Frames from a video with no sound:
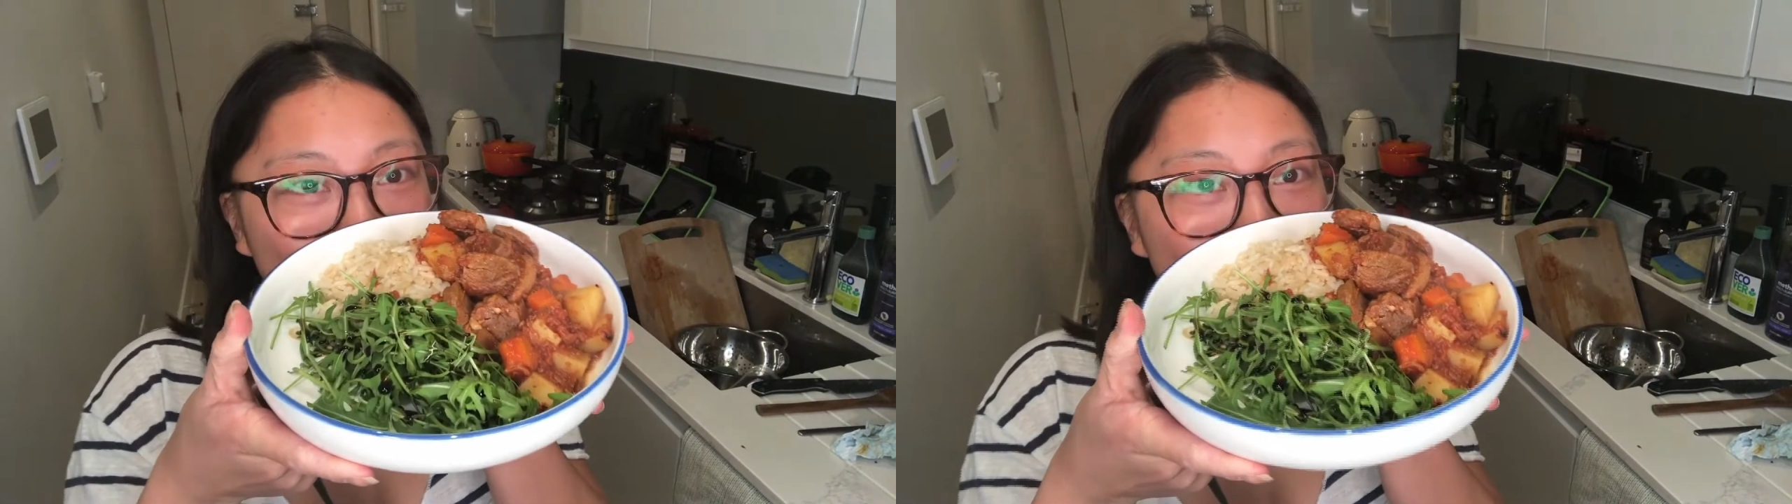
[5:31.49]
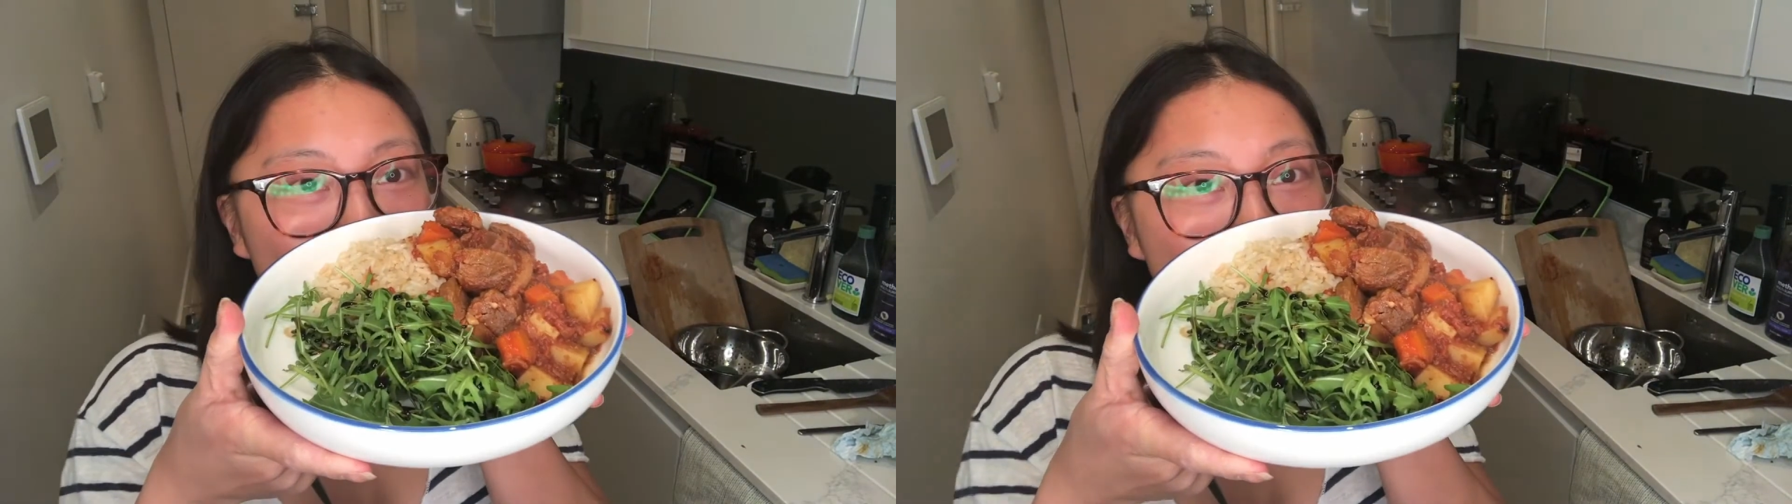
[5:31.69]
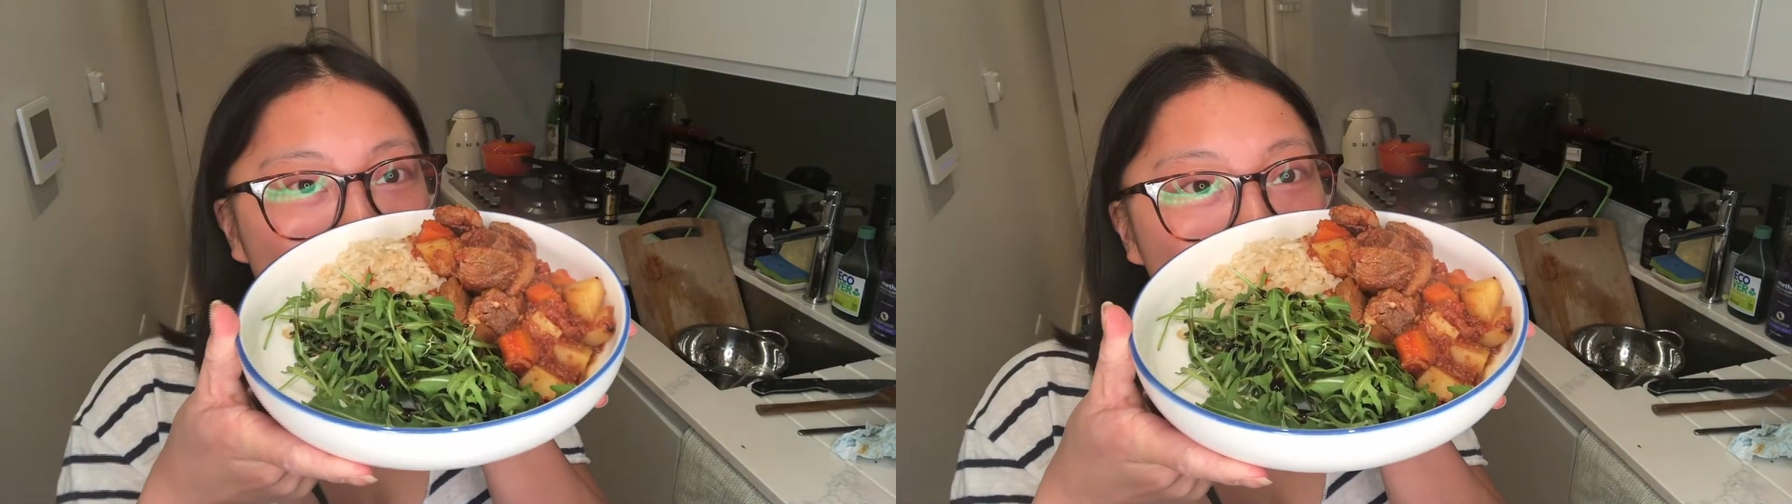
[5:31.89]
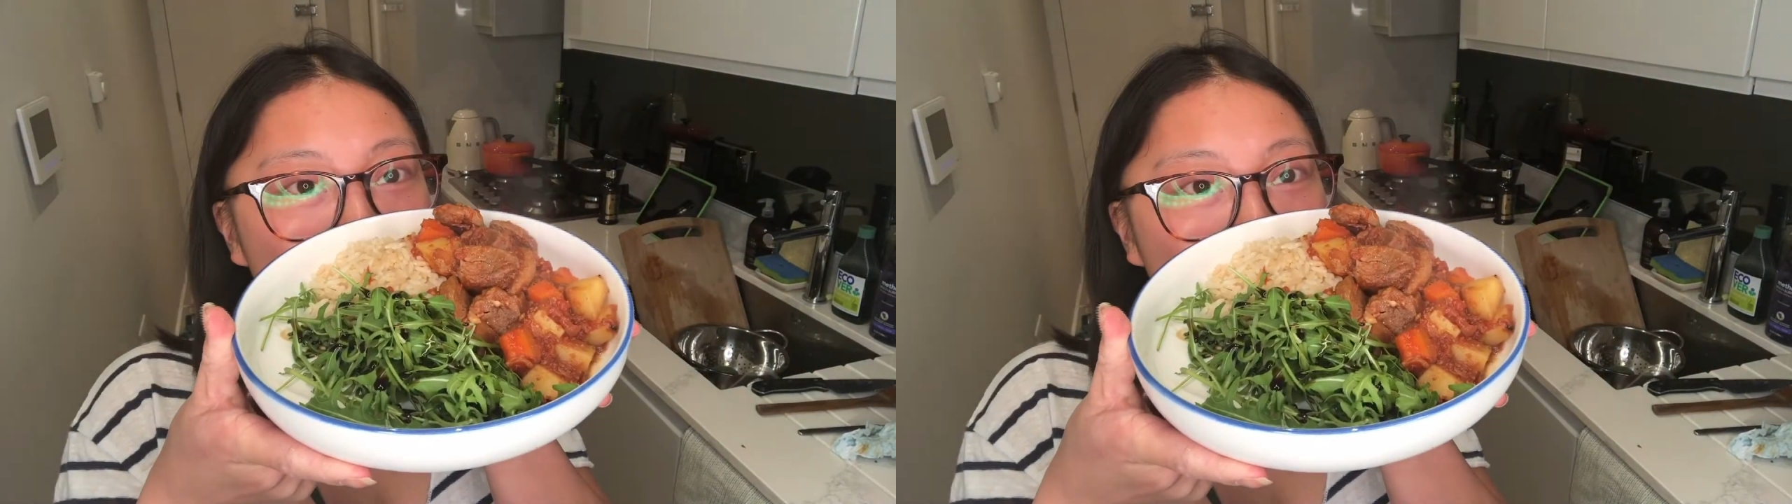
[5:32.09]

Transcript: finished